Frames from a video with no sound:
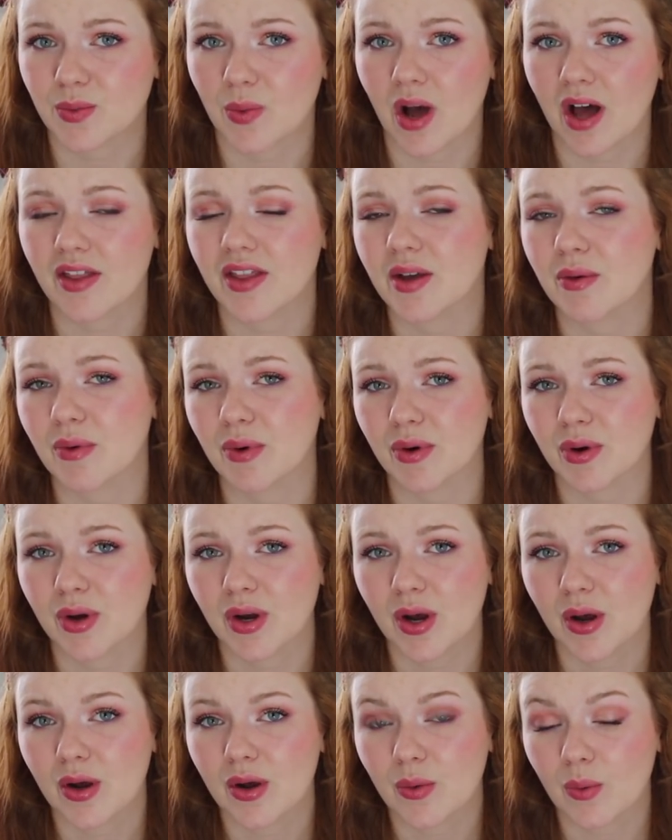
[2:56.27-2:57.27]
while they were
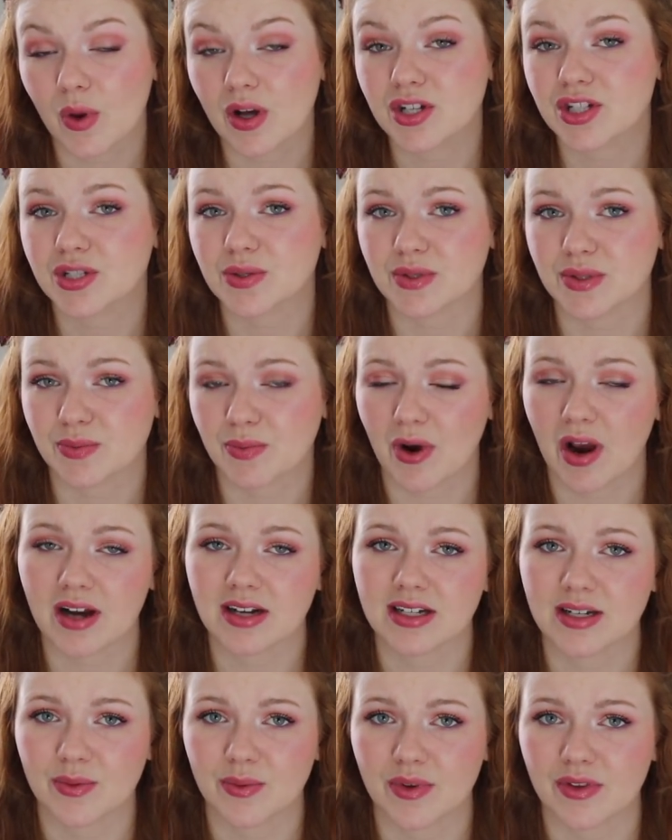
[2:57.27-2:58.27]
while she was
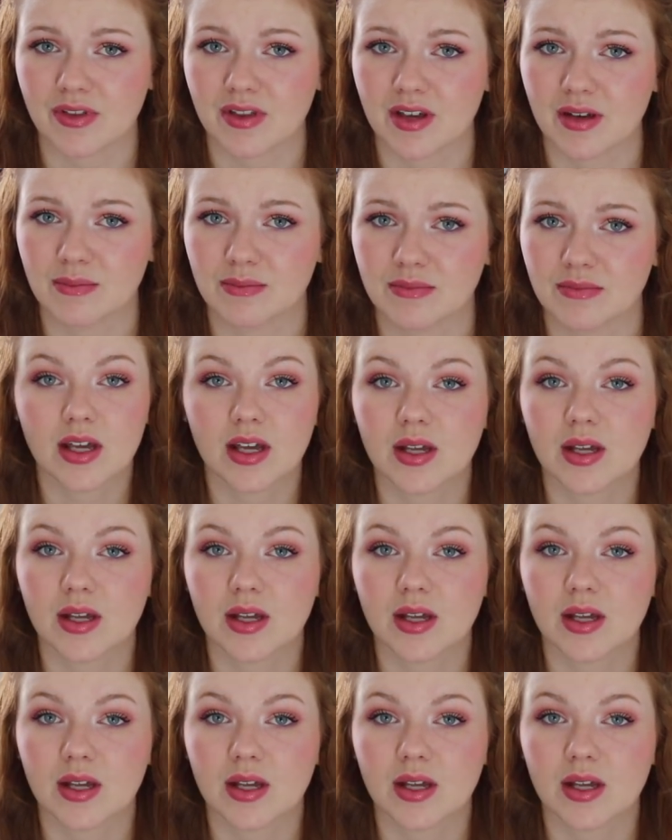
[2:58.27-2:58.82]
pregnant with them.